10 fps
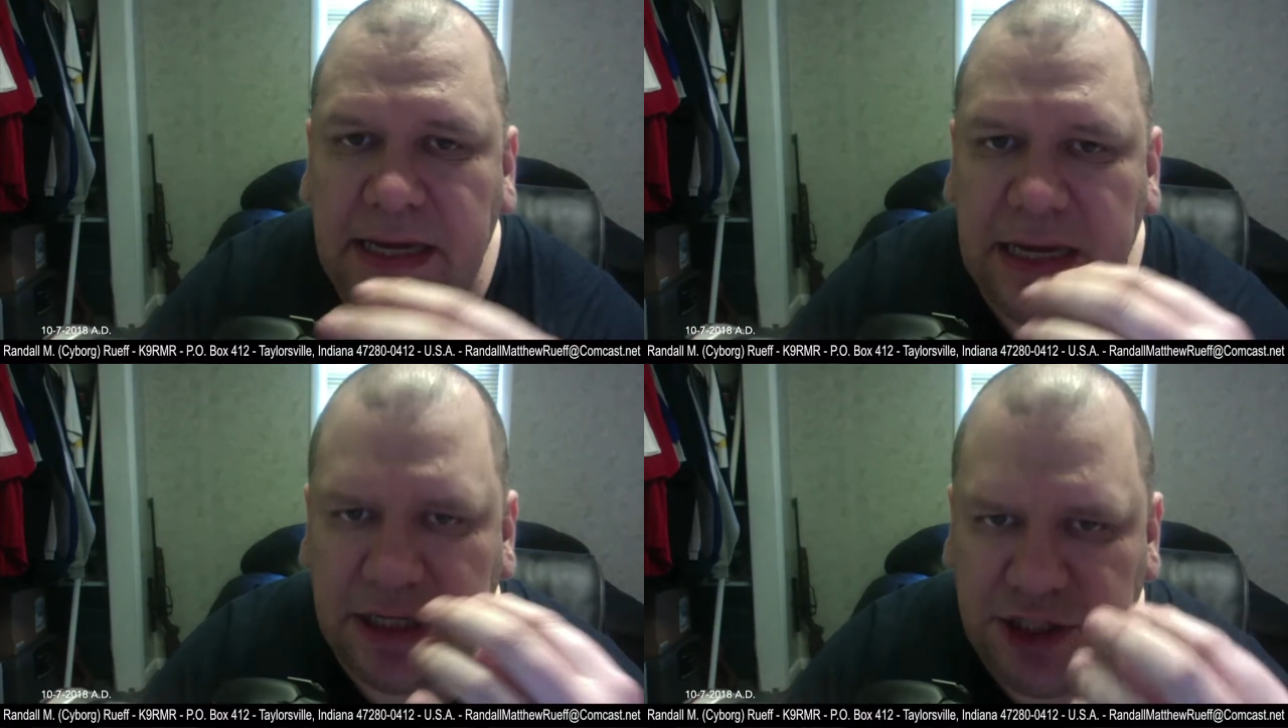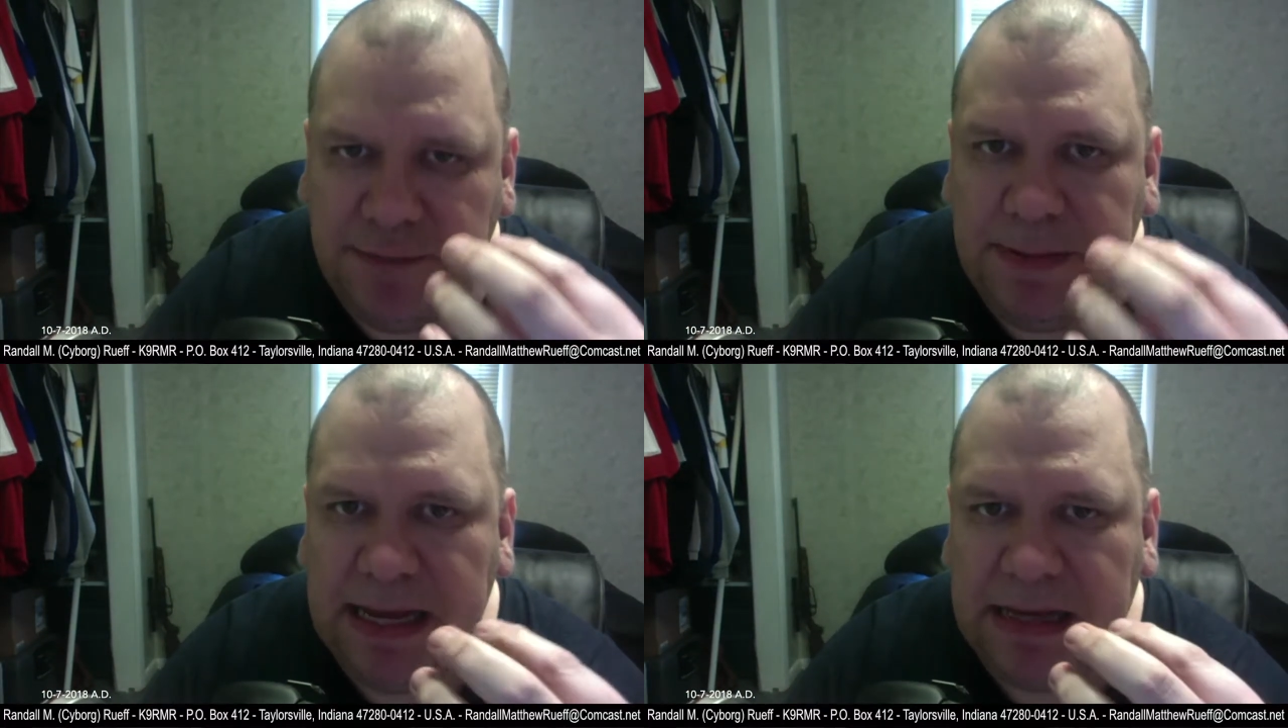a
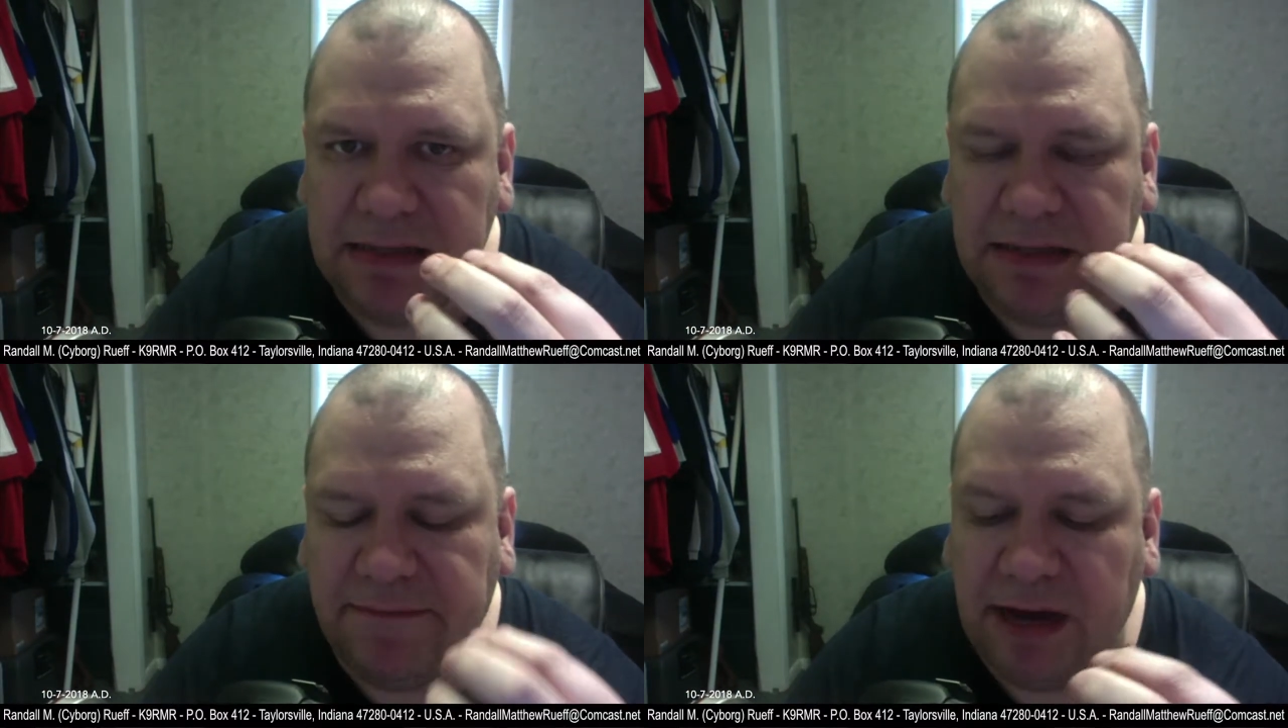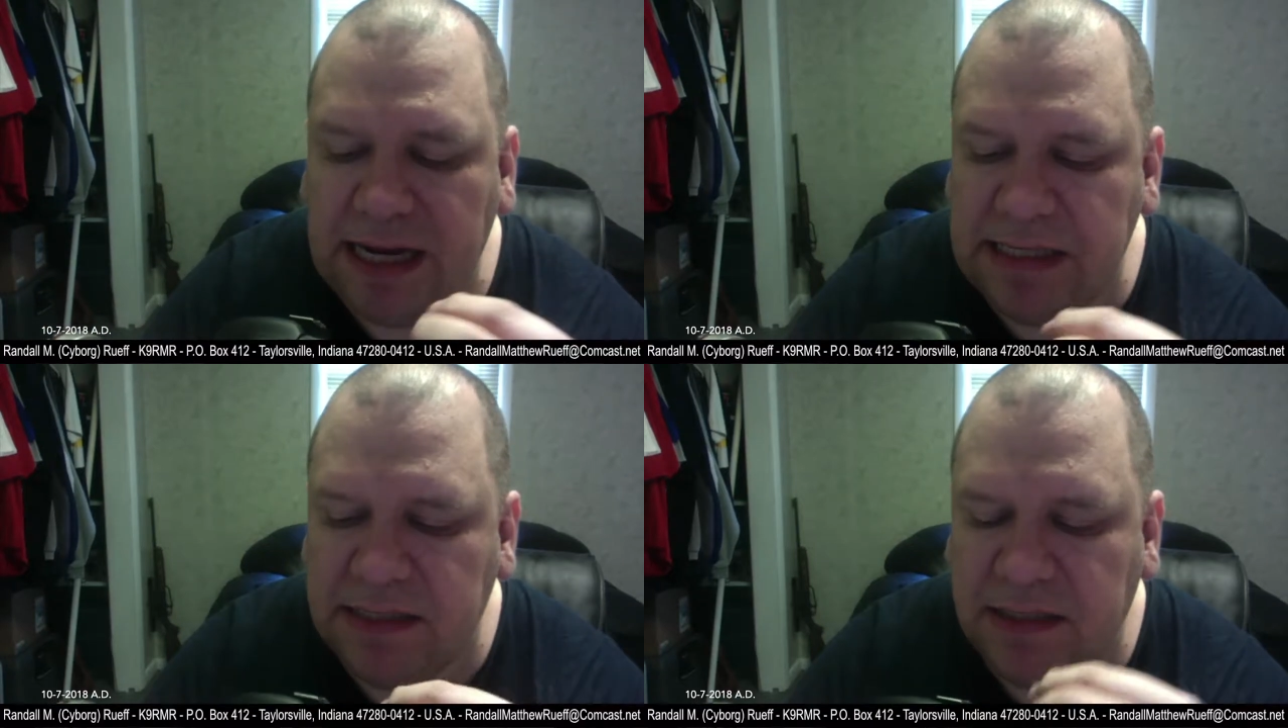GPS
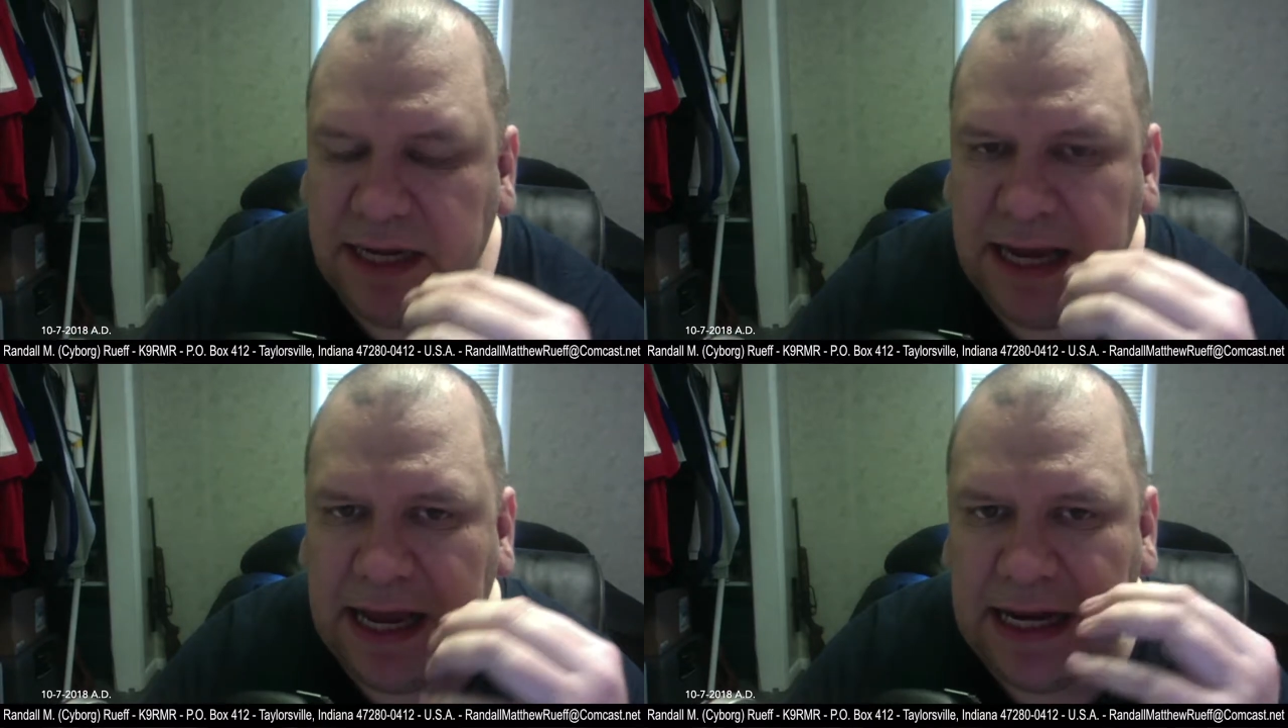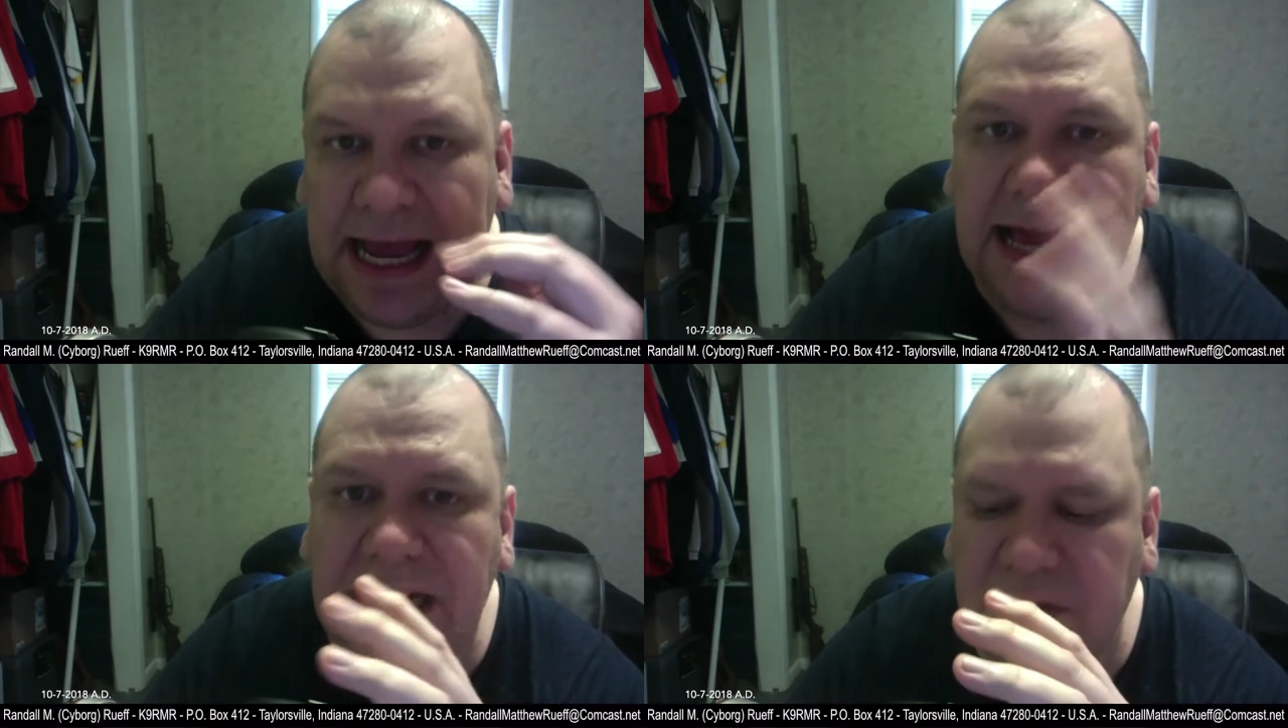device and
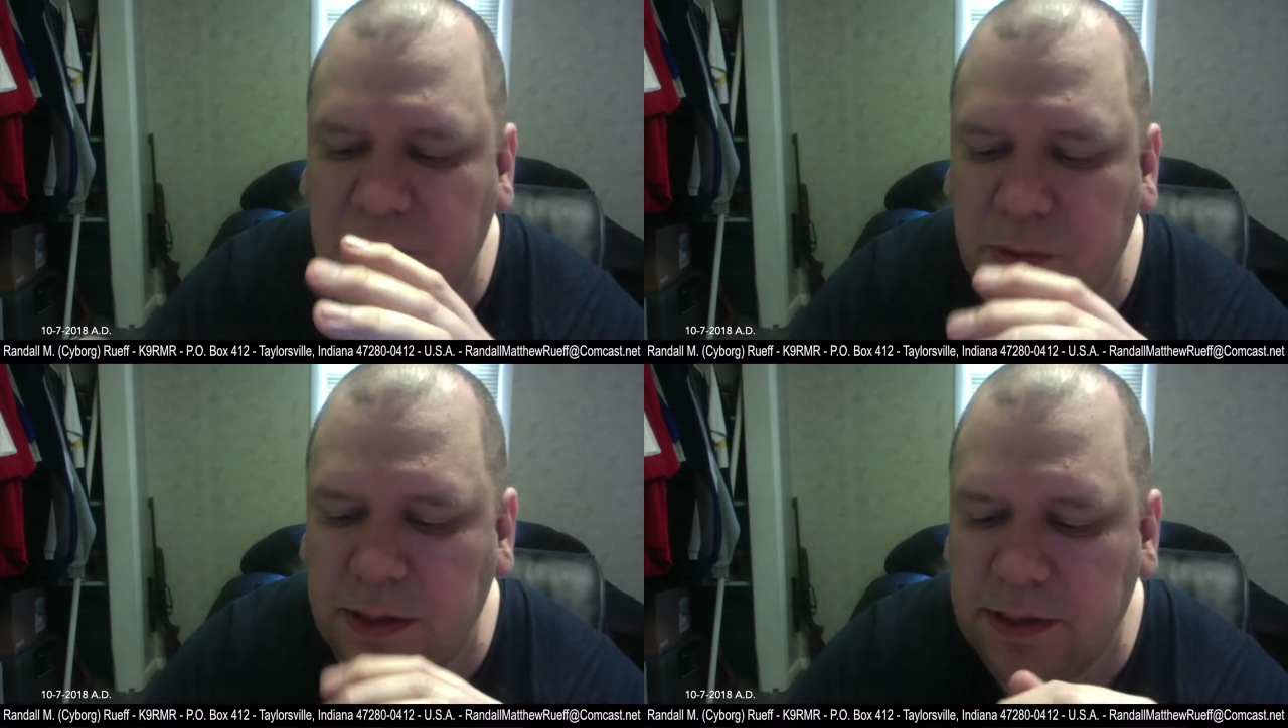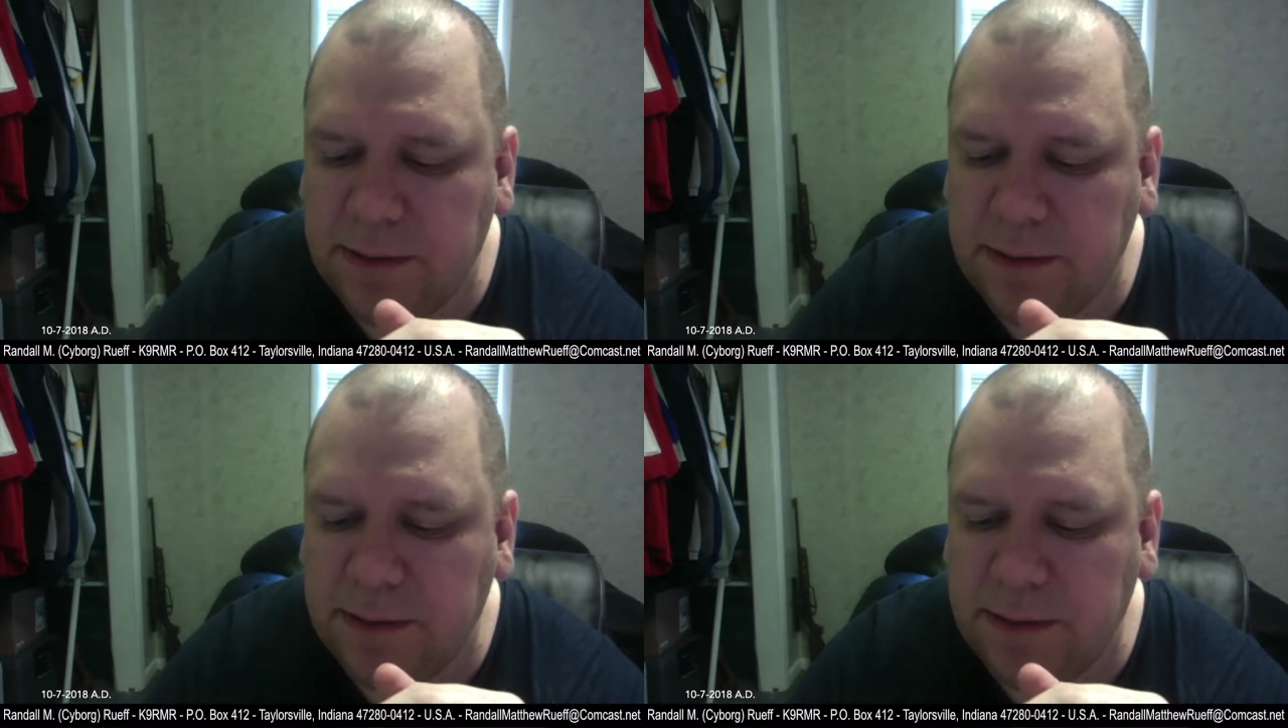add it to it.